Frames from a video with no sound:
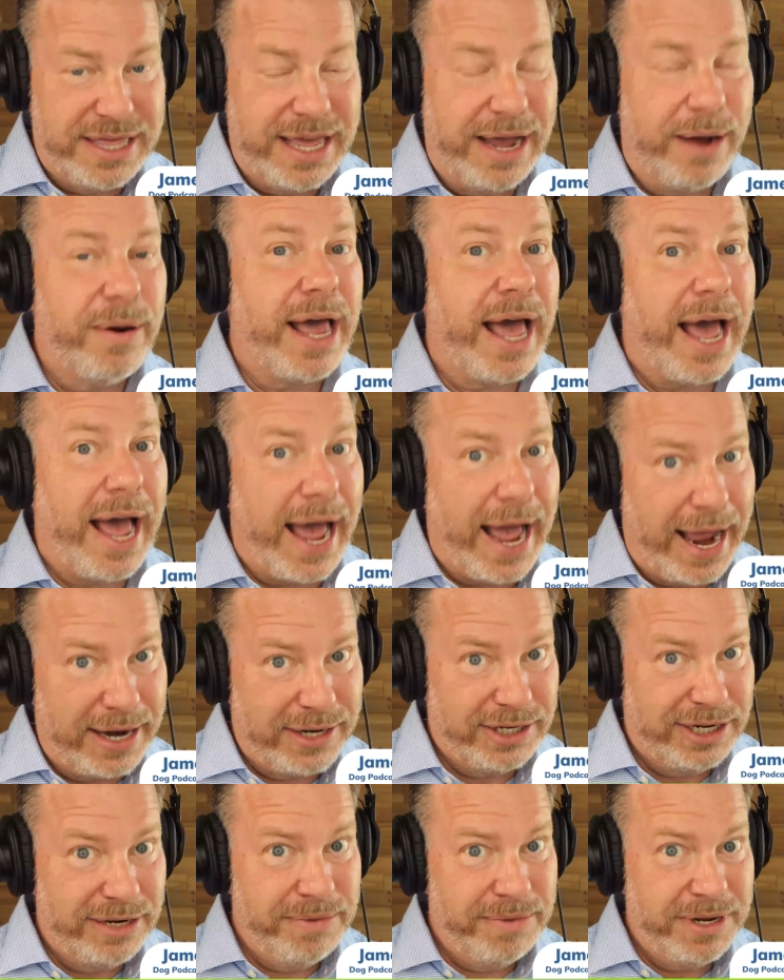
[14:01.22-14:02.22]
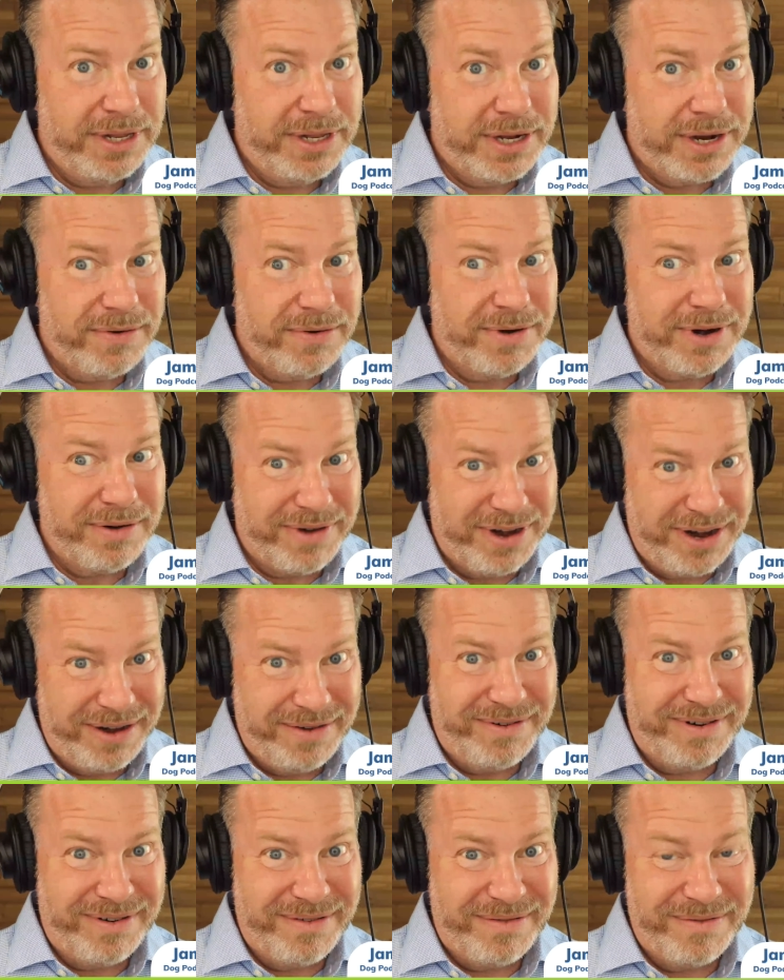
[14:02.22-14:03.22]
think that would actually be the going
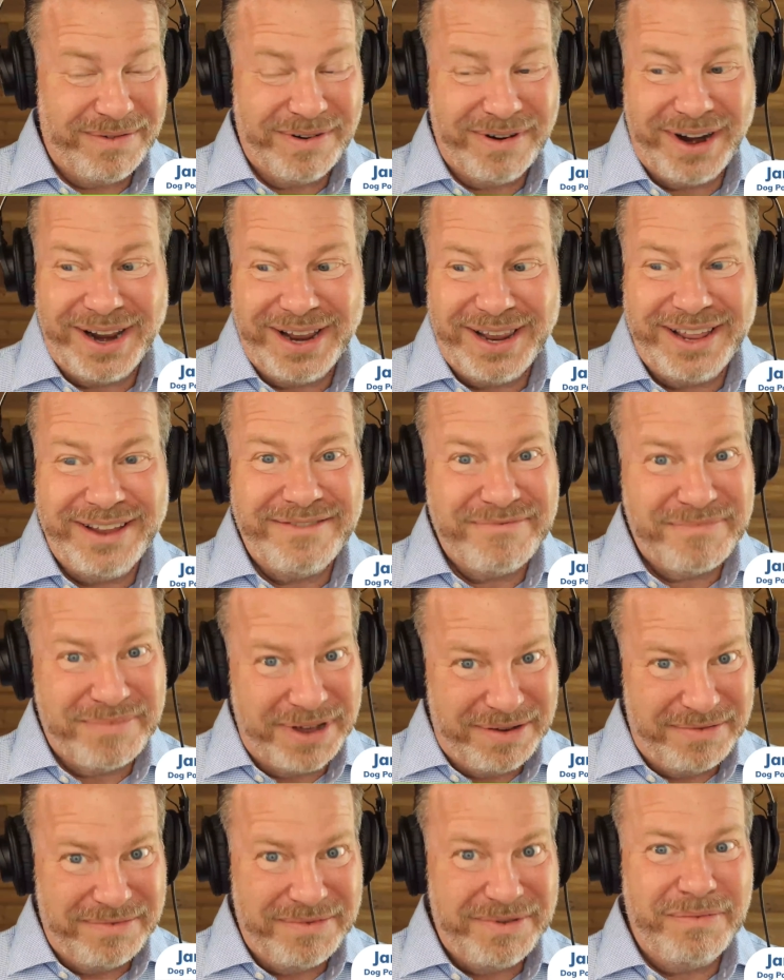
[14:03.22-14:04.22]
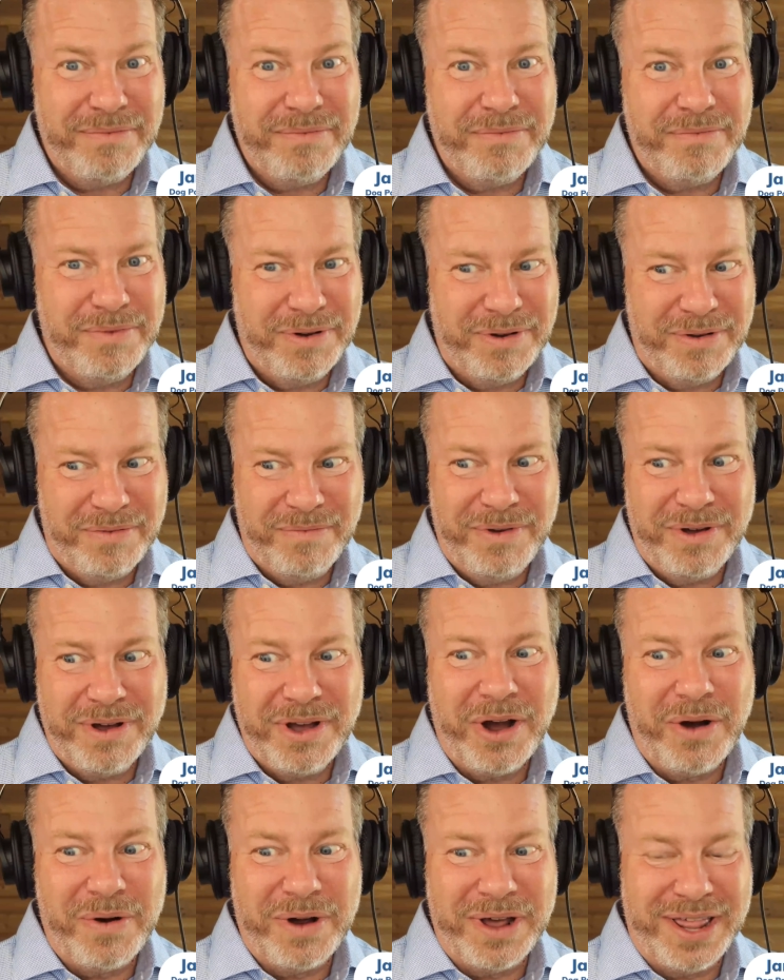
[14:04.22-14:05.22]
rate where I live. But yes, we'll
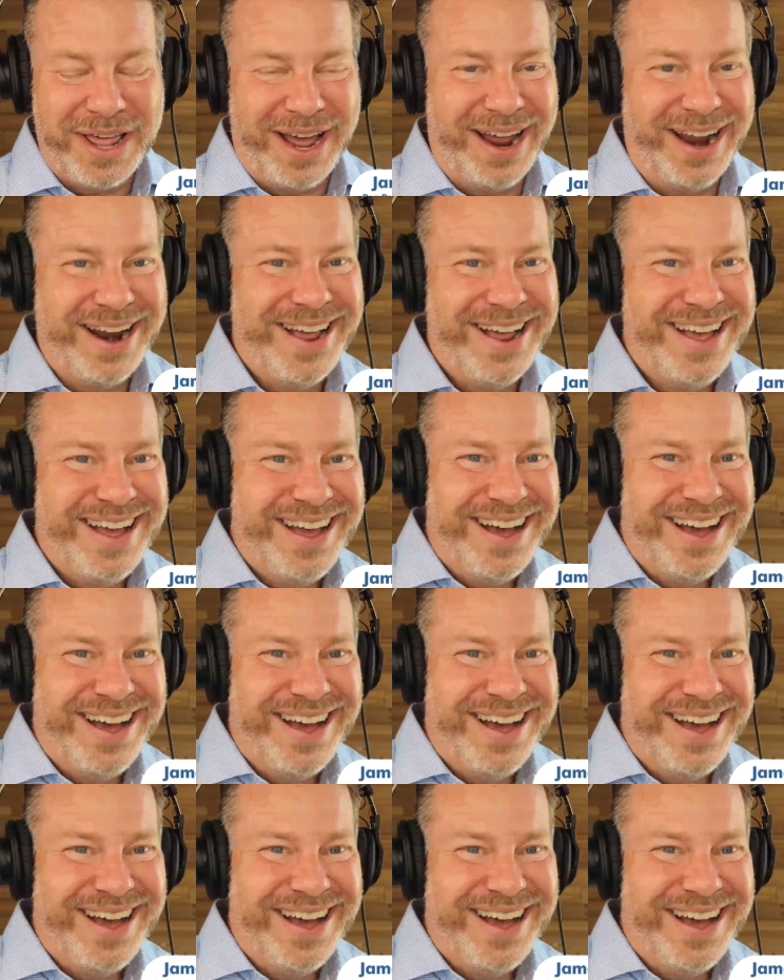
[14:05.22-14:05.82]
go with that.